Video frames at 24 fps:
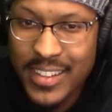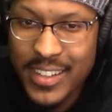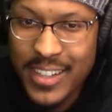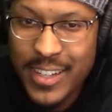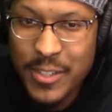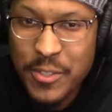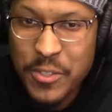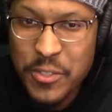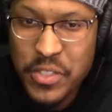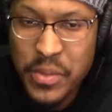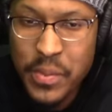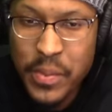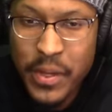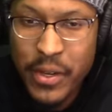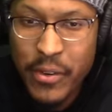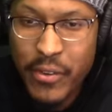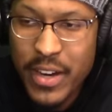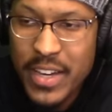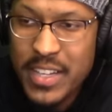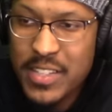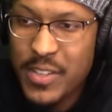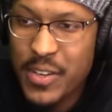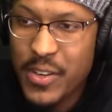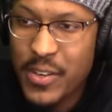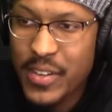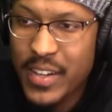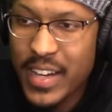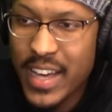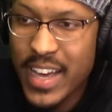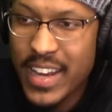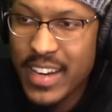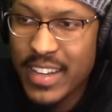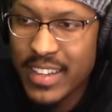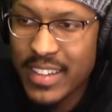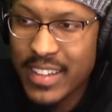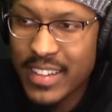Oh, Trip and Grace going
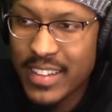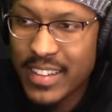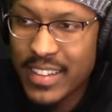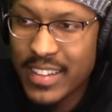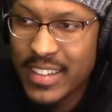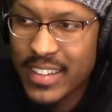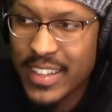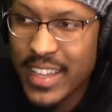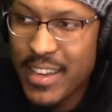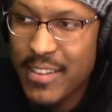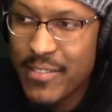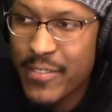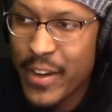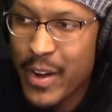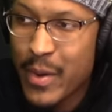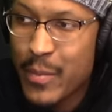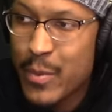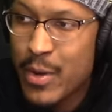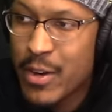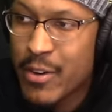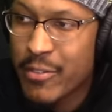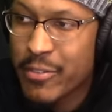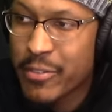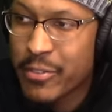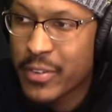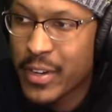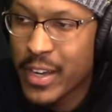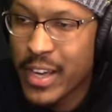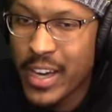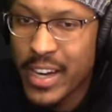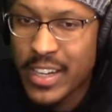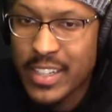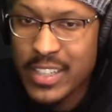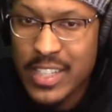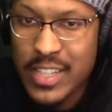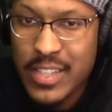at it. They invited me over for
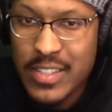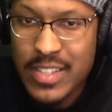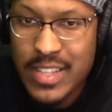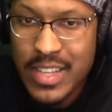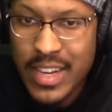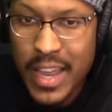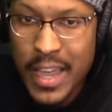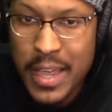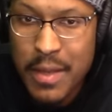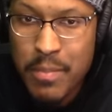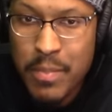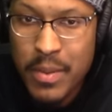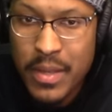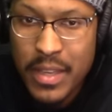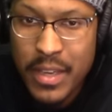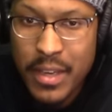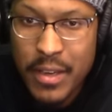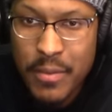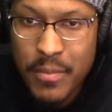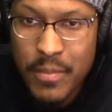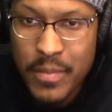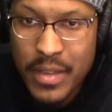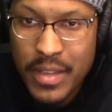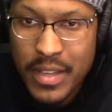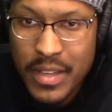cocktails at 8 p.m.